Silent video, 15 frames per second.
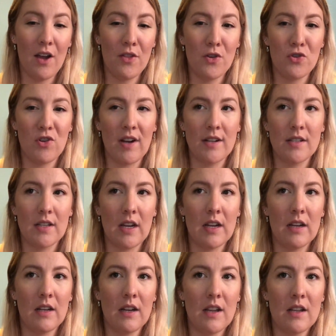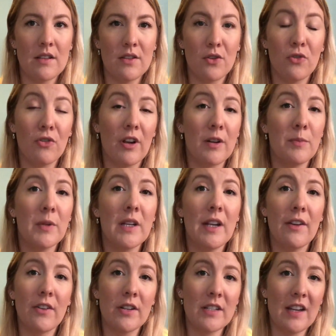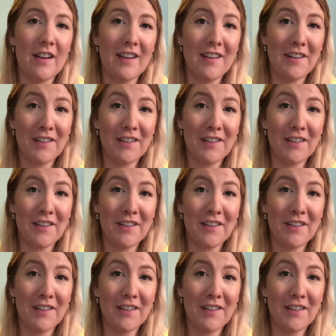the dry skin is incredibly irritating,